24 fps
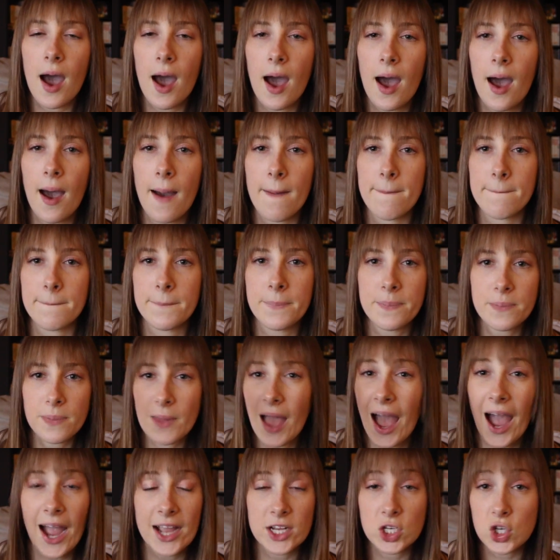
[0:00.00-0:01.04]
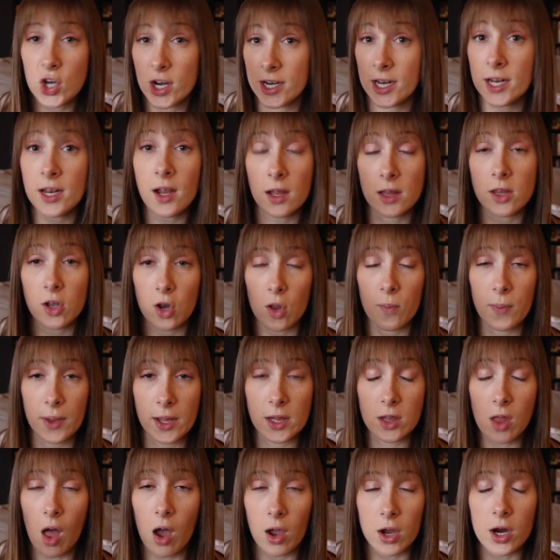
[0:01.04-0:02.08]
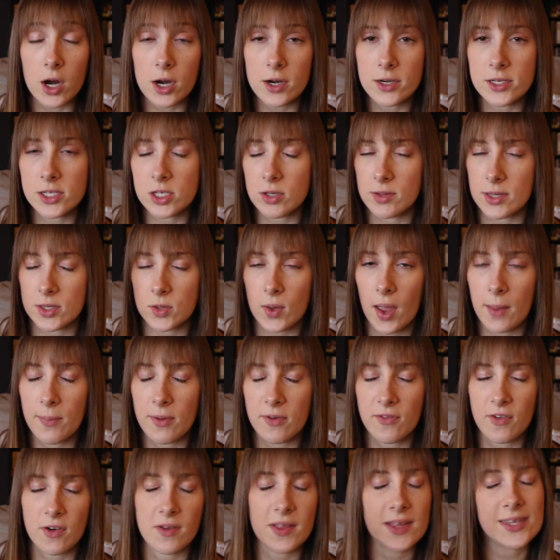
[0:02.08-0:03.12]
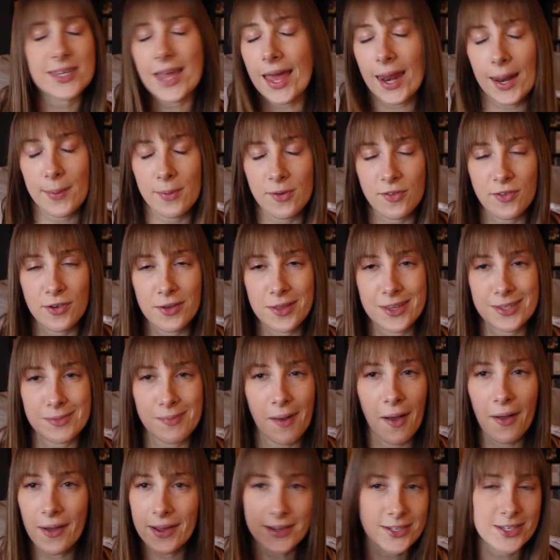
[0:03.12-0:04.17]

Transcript: hydrated a little bit longer, so that's why I prefer this, and I prefer the smell.